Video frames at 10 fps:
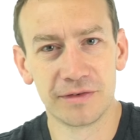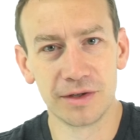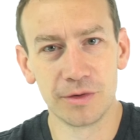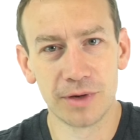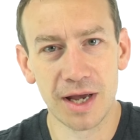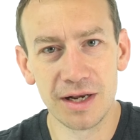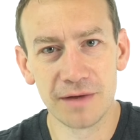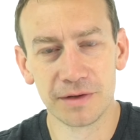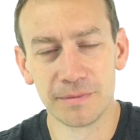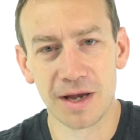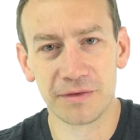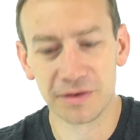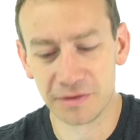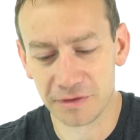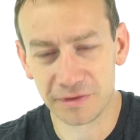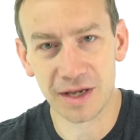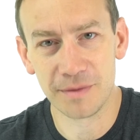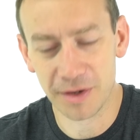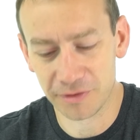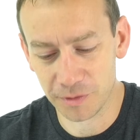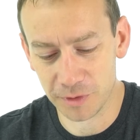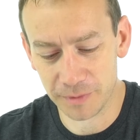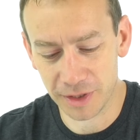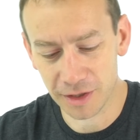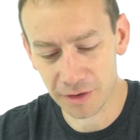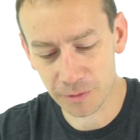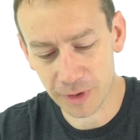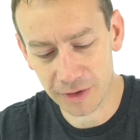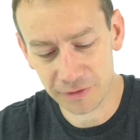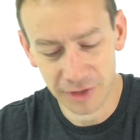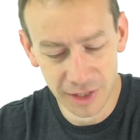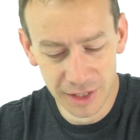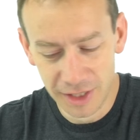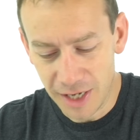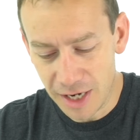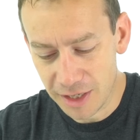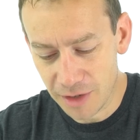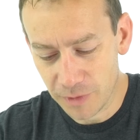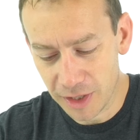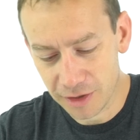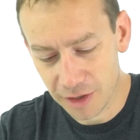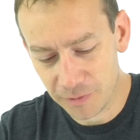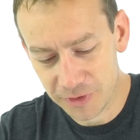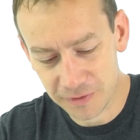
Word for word: So your A-level maths is the same as it would have been otherwise. And again, when it comes